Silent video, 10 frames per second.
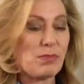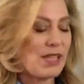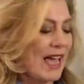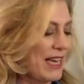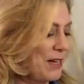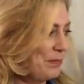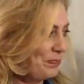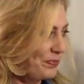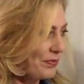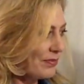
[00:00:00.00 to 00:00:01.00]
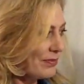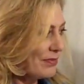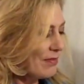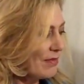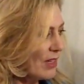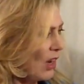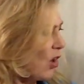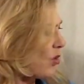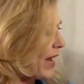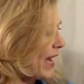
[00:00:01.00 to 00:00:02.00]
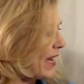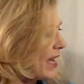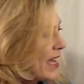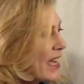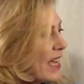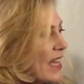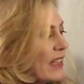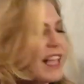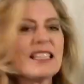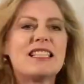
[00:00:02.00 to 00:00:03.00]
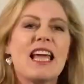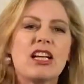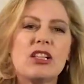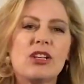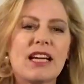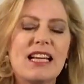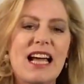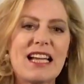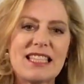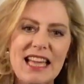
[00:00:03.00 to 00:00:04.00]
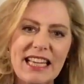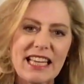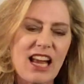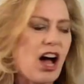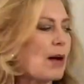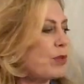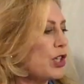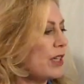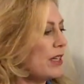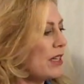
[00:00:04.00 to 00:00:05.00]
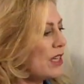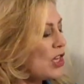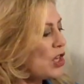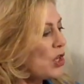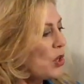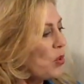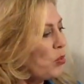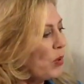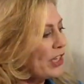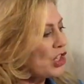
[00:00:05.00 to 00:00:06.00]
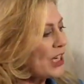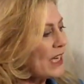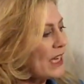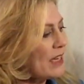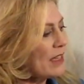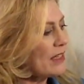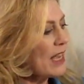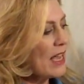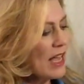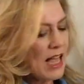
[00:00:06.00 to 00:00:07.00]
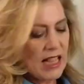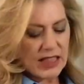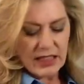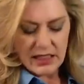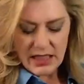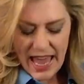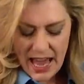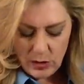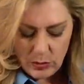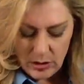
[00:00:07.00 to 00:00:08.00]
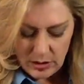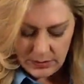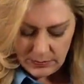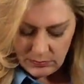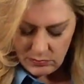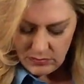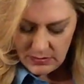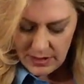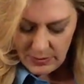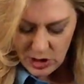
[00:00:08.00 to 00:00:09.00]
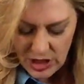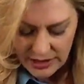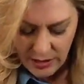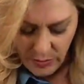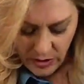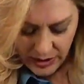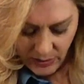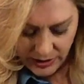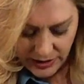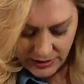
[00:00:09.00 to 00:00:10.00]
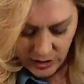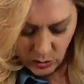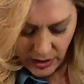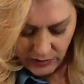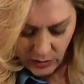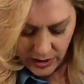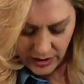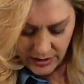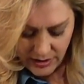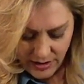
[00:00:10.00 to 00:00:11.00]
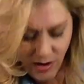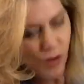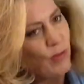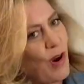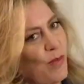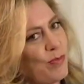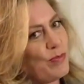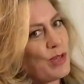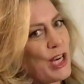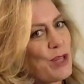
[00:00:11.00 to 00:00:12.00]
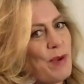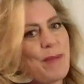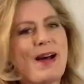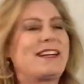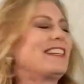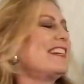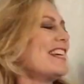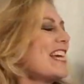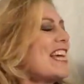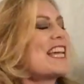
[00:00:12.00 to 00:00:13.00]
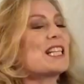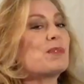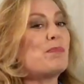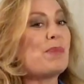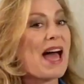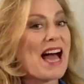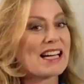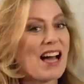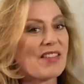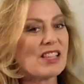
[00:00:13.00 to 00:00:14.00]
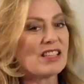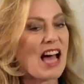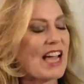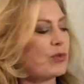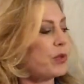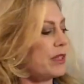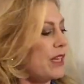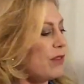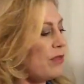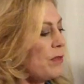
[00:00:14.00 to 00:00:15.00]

played. Okay, let's take a look at a second option, which is lateral. Let me check the book. I want to get this right for you. Oh, no, I'm changing my mind. It's back on the line relief.